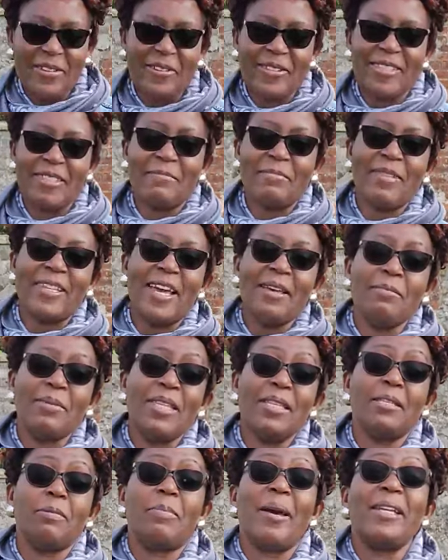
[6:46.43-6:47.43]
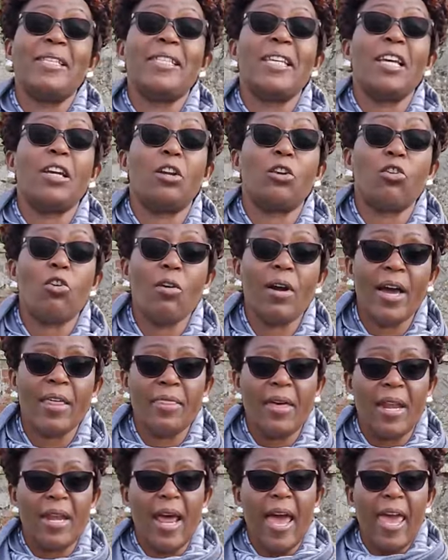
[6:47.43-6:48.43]
because sometimes it might take
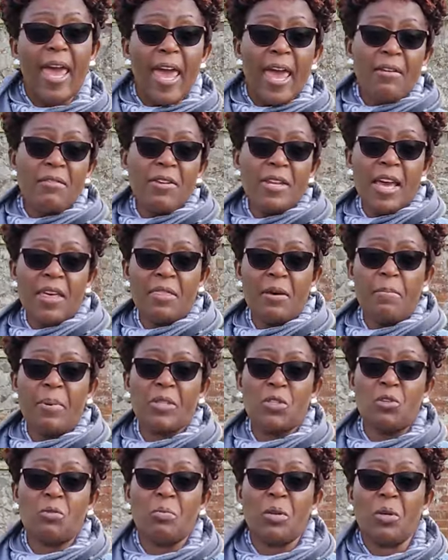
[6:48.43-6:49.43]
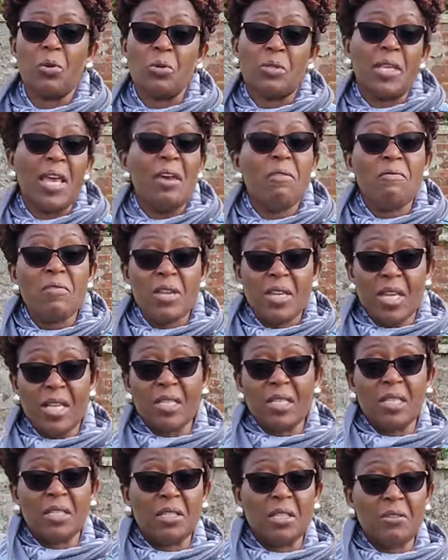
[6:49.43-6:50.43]
longer than any other person because every
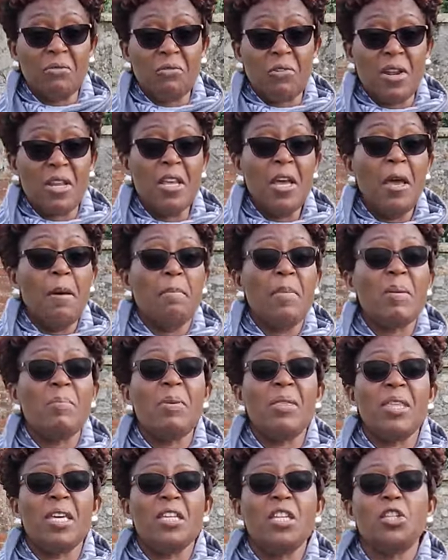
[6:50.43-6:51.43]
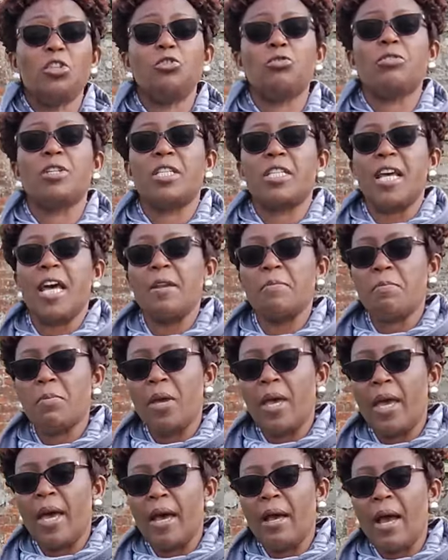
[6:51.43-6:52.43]
case is different. Maybe they need to
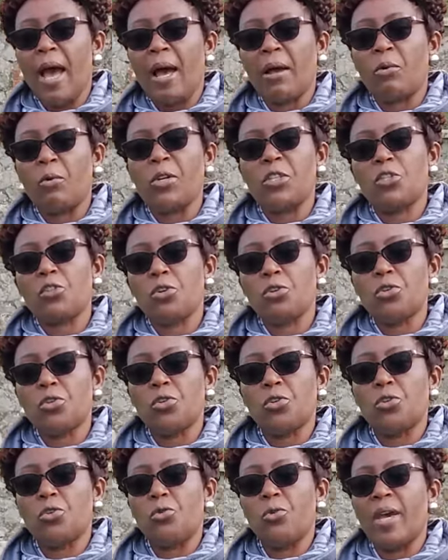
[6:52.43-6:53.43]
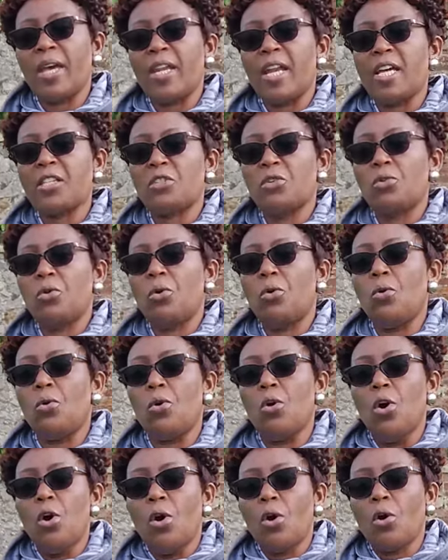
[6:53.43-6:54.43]
return a question to you and ask you,
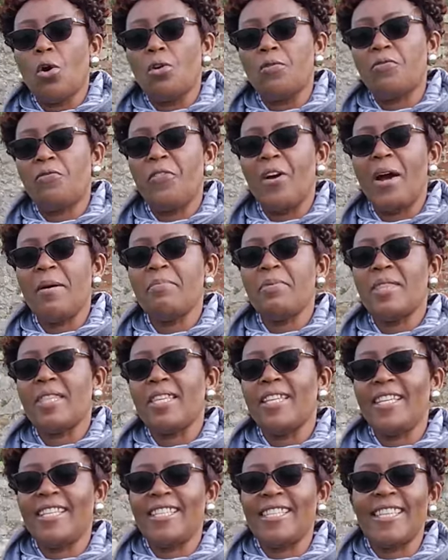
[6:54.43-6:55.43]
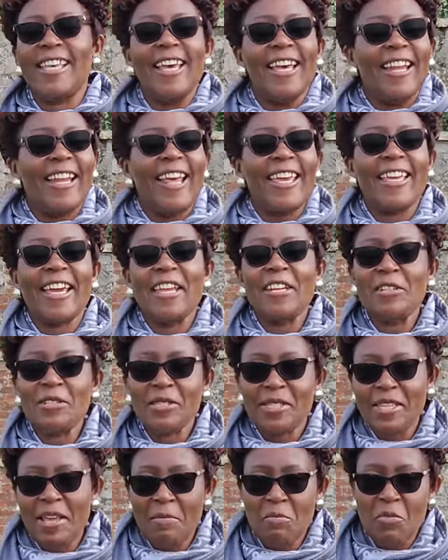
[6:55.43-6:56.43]
oh, confirm this. Like I
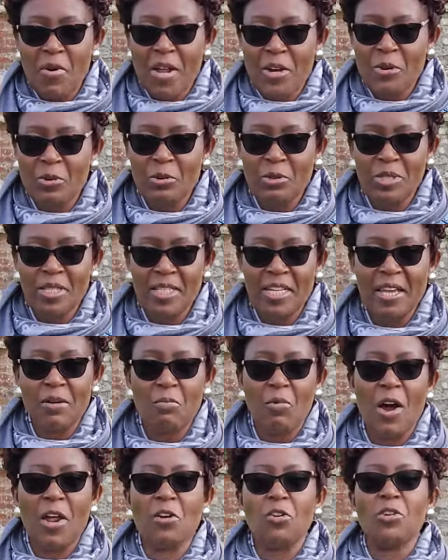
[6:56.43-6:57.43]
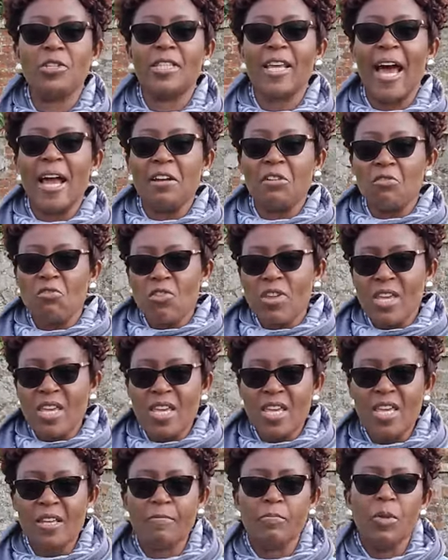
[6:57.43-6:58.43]
know someone whose name we're not
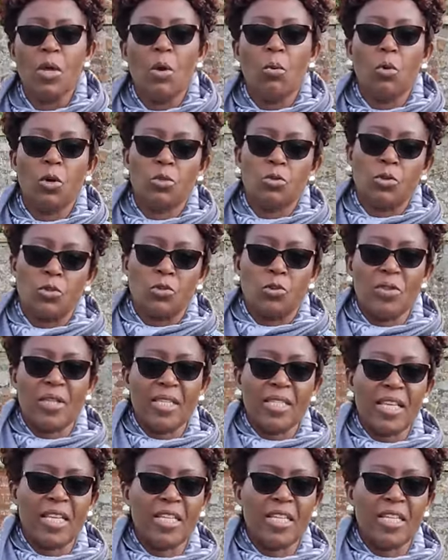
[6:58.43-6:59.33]
agreeing. What was on the